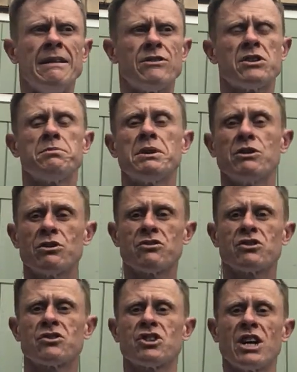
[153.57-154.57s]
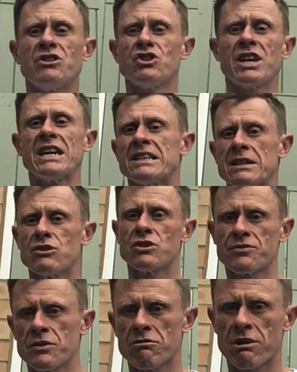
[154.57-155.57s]
Doesn't mean you can just change your kidney,
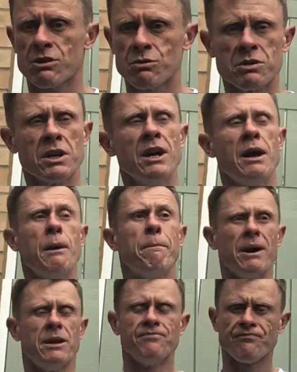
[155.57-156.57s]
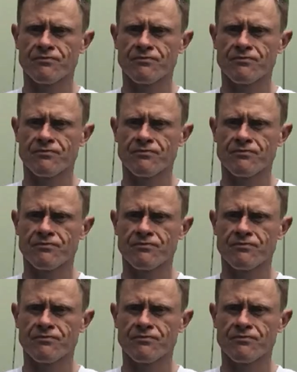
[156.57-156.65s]
just for the record. But